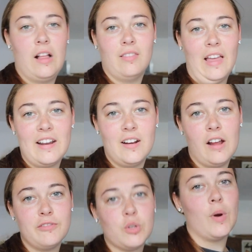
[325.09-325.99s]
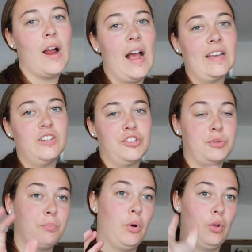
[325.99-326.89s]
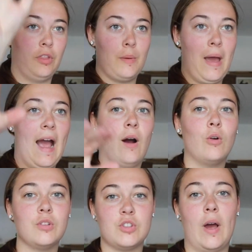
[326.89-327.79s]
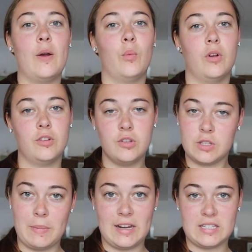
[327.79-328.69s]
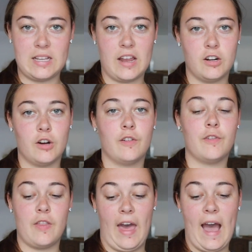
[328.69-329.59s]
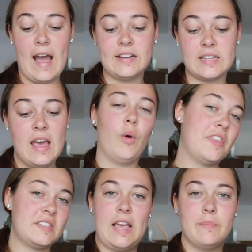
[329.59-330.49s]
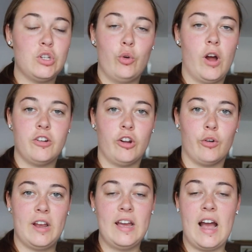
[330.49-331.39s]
light enough to where I can just pull them out, so I will use my sander for that with the same 200 grit.